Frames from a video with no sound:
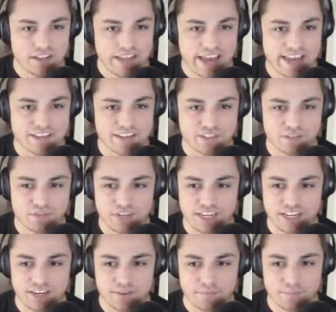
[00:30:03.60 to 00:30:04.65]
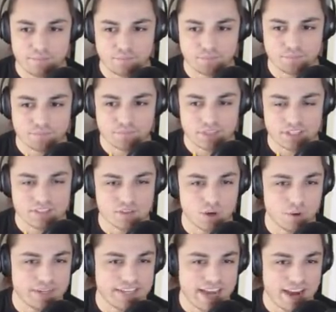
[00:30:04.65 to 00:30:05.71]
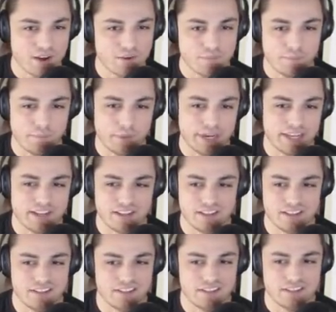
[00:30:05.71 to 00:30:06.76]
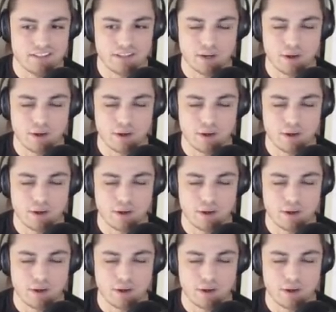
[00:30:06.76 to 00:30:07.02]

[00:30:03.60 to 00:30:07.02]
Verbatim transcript: Addison Reed is going down, but you know